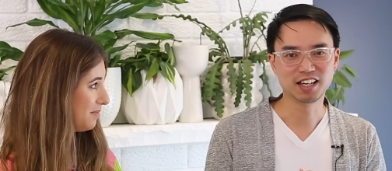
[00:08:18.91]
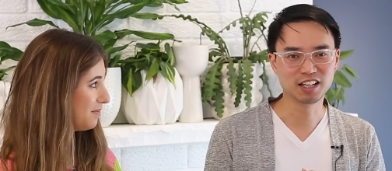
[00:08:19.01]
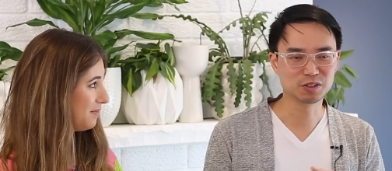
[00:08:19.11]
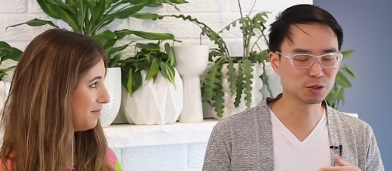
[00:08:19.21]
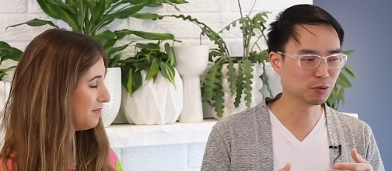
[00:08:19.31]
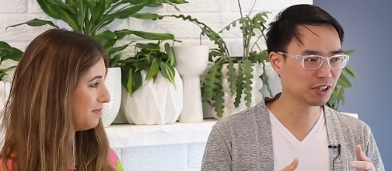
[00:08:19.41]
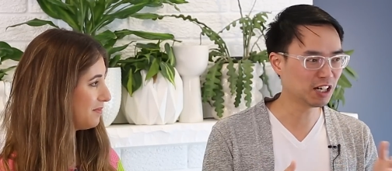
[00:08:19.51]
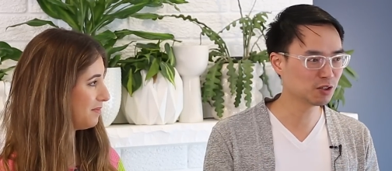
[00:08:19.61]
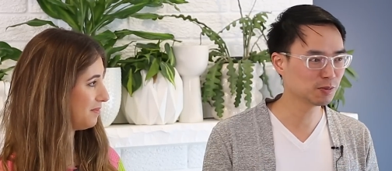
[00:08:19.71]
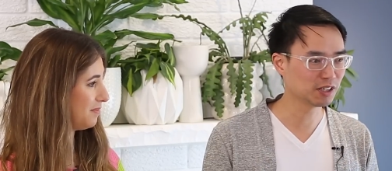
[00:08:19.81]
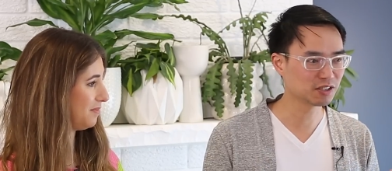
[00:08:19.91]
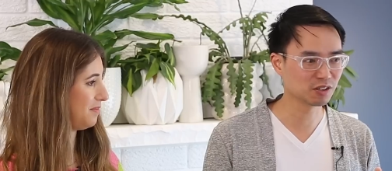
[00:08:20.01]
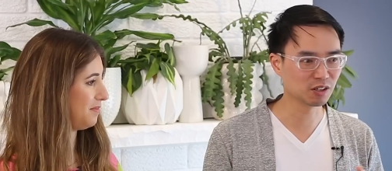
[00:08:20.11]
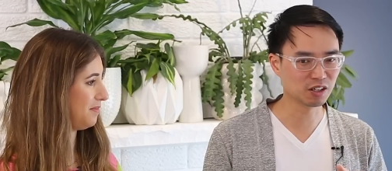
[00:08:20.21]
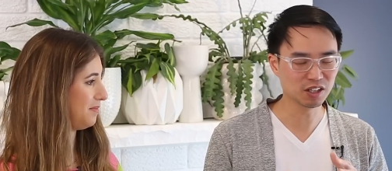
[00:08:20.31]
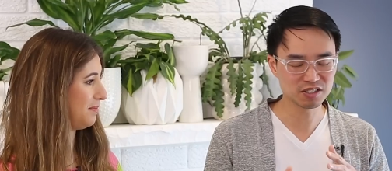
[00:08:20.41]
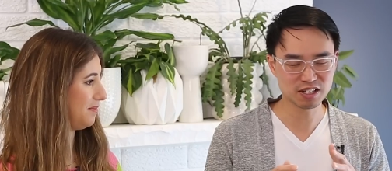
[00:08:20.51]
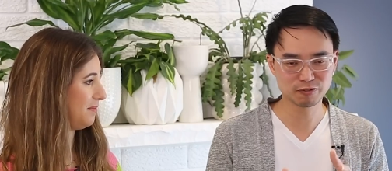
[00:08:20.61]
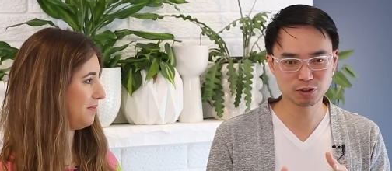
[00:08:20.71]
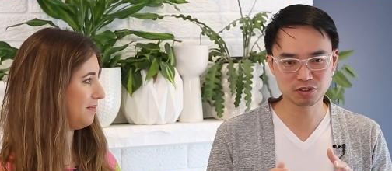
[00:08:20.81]
Speaker 1: And so with houseplants, there are
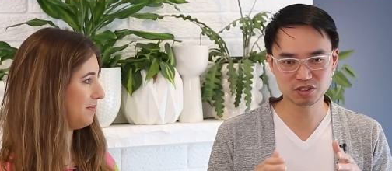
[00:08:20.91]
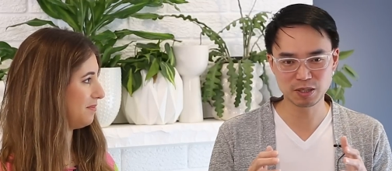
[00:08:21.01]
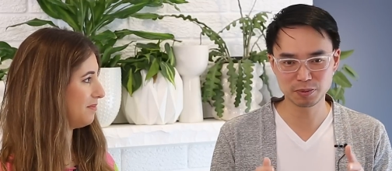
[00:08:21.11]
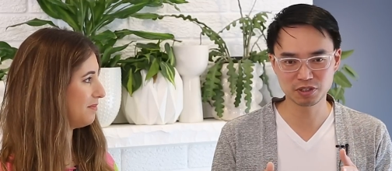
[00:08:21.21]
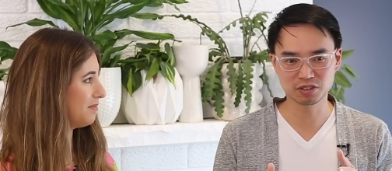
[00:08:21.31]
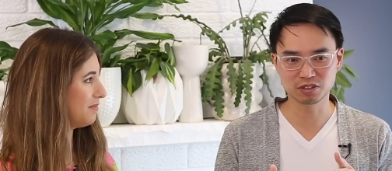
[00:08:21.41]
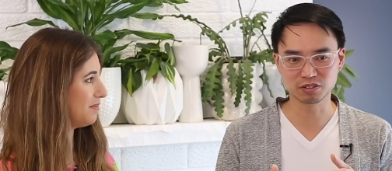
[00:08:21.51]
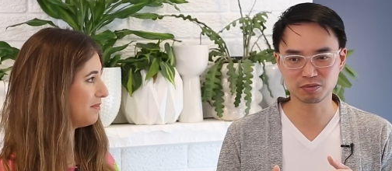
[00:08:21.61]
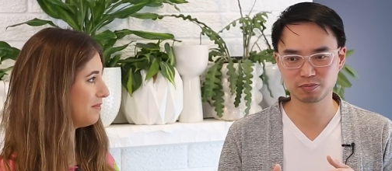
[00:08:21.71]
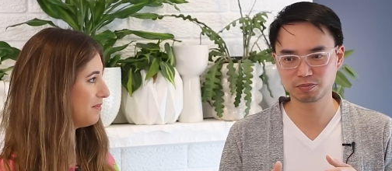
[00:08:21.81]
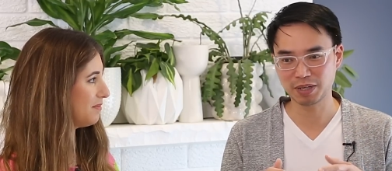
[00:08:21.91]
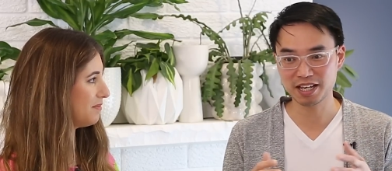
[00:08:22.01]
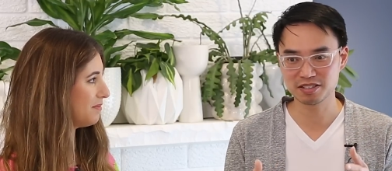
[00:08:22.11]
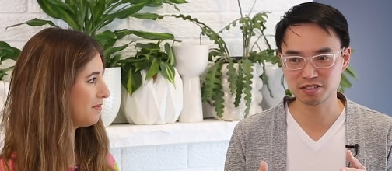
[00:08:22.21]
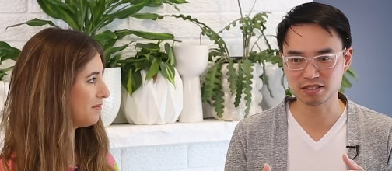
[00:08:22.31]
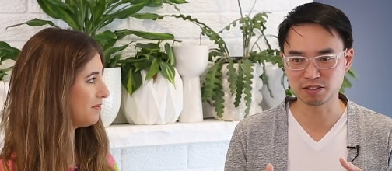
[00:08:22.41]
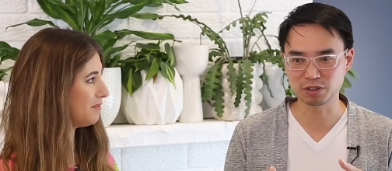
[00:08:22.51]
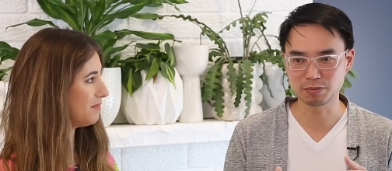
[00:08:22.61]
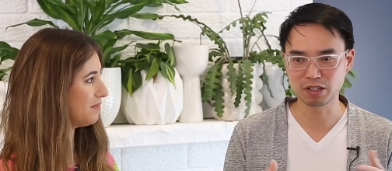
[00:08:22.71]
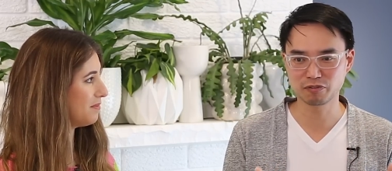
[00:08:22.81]
several typical pests that
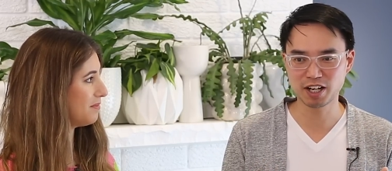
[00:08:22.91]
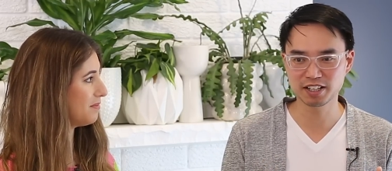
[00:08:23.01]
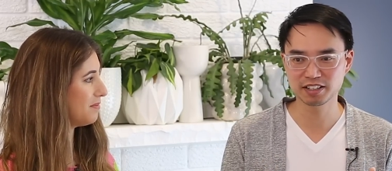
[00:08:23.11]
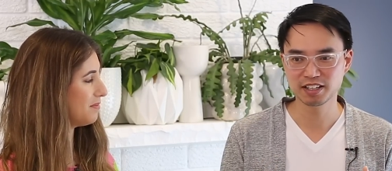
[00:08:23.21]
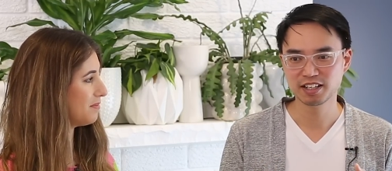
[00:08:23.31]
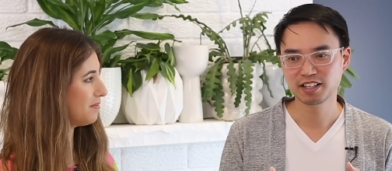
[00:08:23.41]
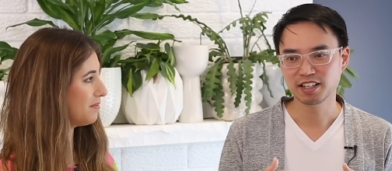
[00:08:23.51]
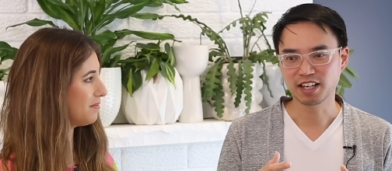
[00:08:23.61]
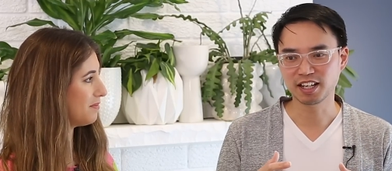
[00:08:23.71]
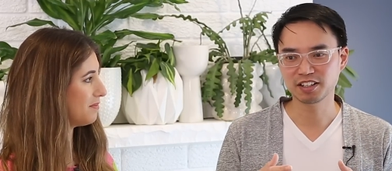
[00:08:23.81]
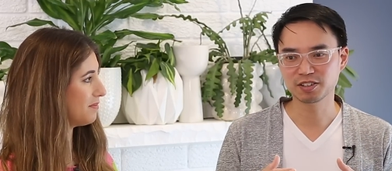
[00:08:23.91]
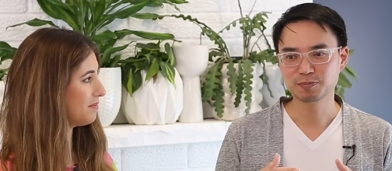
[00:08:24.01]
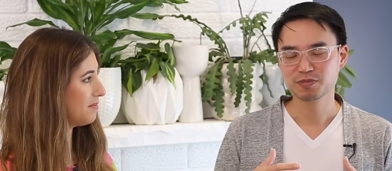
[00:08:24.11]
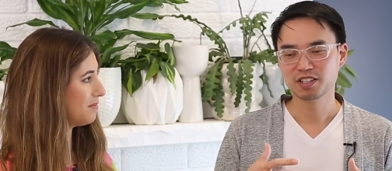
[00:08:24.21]
we may find. And